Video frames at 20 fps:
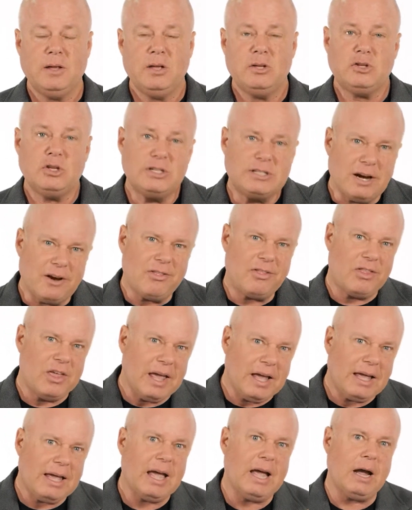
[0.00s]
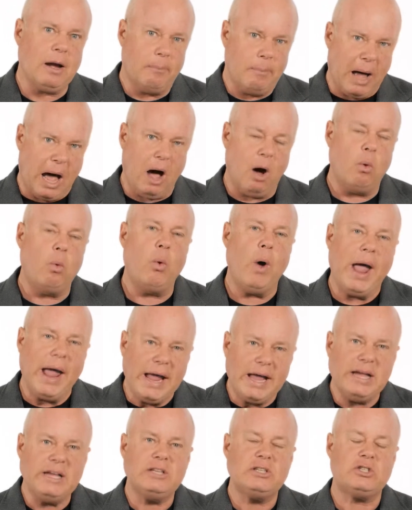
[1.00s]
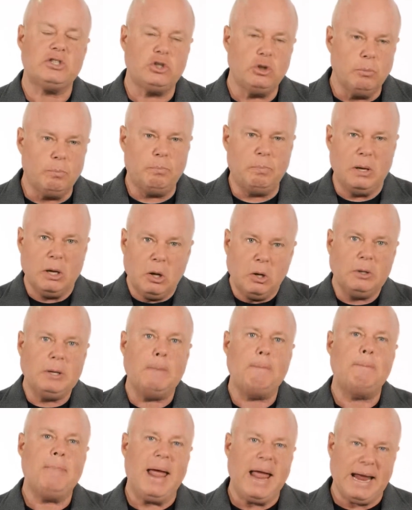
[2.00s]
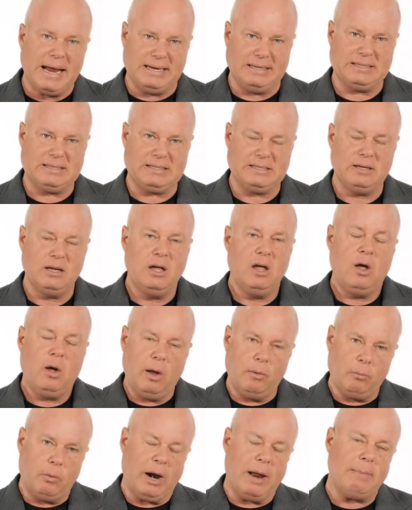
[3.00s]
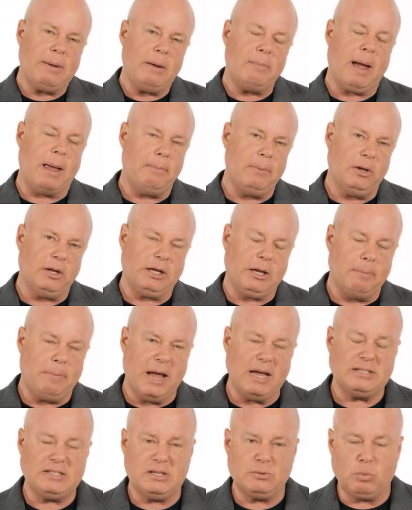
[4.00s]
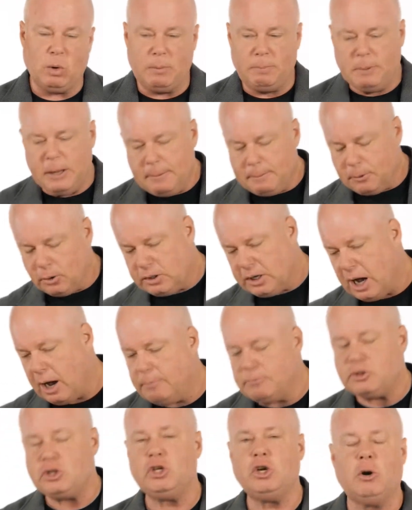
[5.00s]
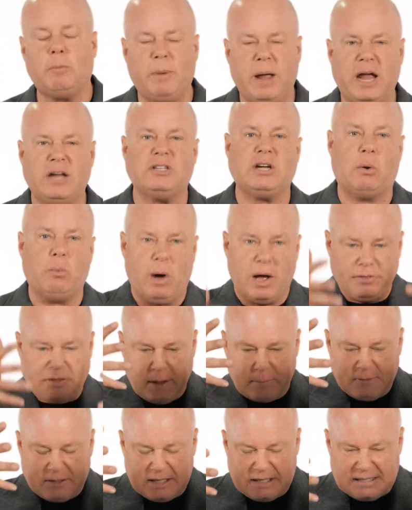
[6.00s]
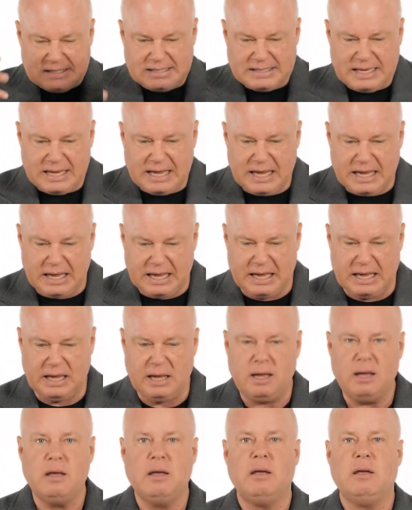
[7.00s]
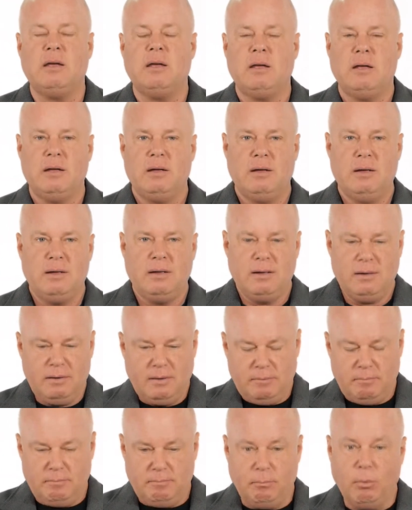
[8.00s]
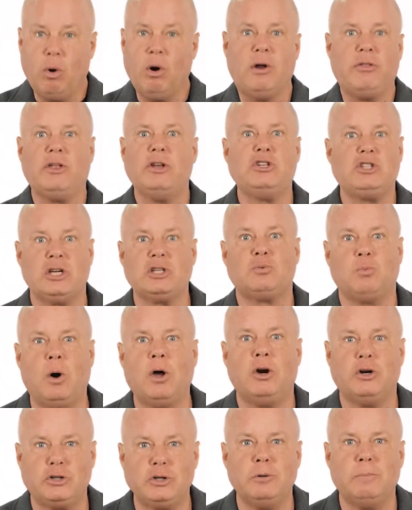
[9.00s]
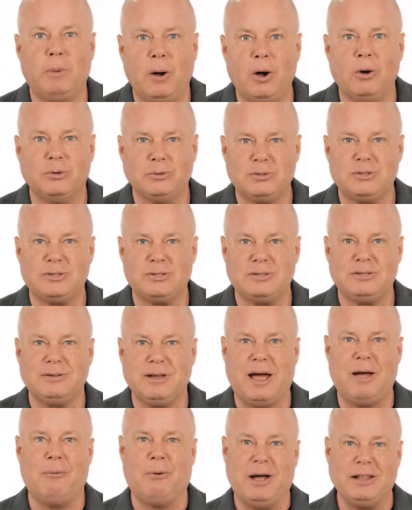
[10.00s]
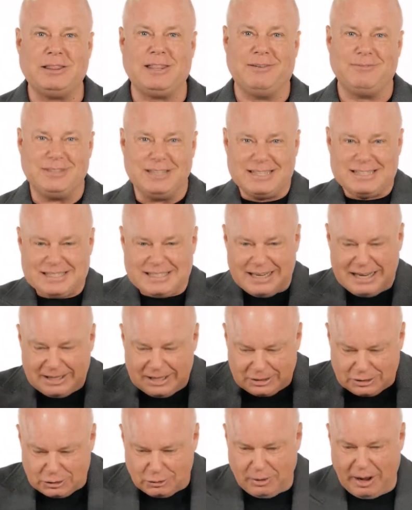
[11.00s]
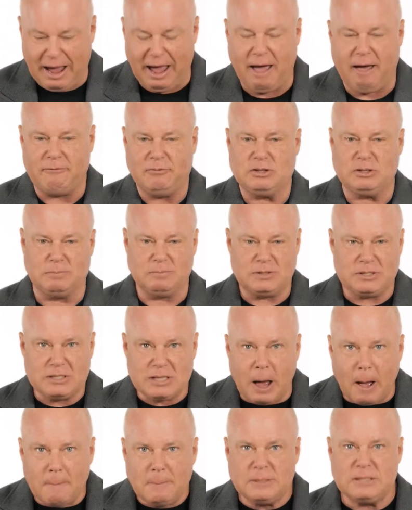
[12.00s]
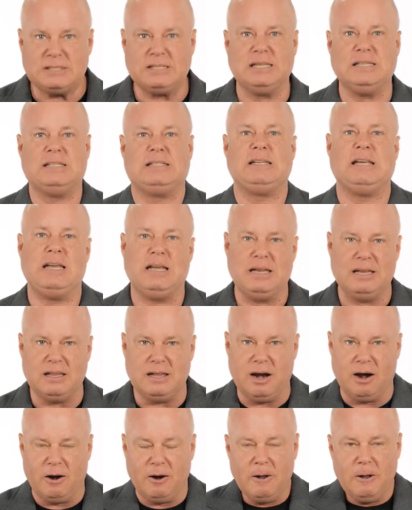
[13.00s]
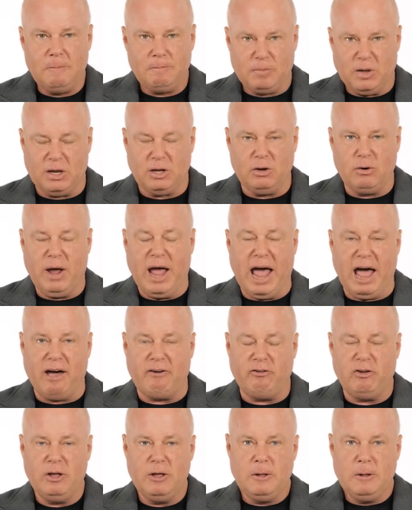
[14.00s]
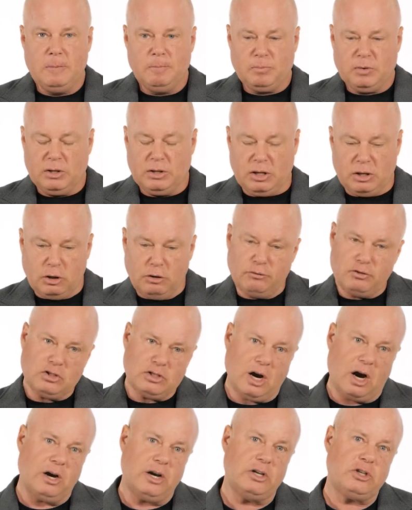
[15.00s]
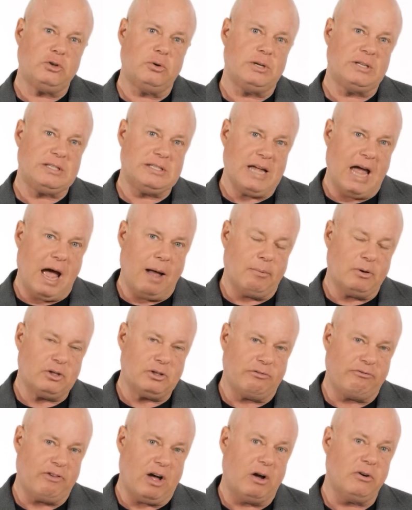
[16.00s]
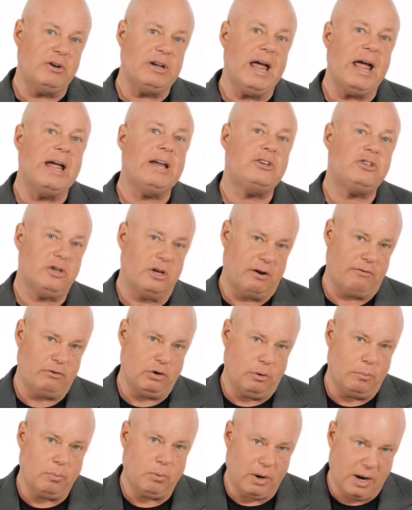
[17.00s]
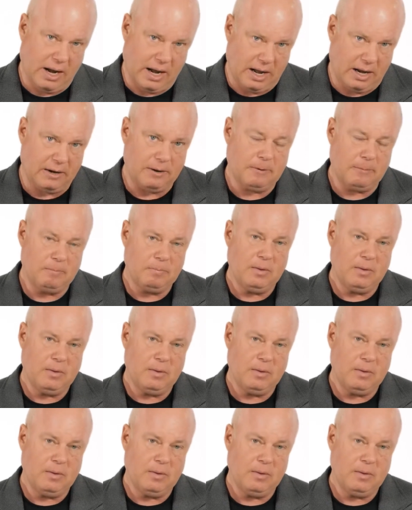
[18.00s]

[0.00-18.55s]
So you start thinking about ways to build a base. And what I mean by building a base is when people come to your page, I want them to see more than just one or two posts. I want them to see that you have some substance in there, that you've started to establish a foundation of your brand.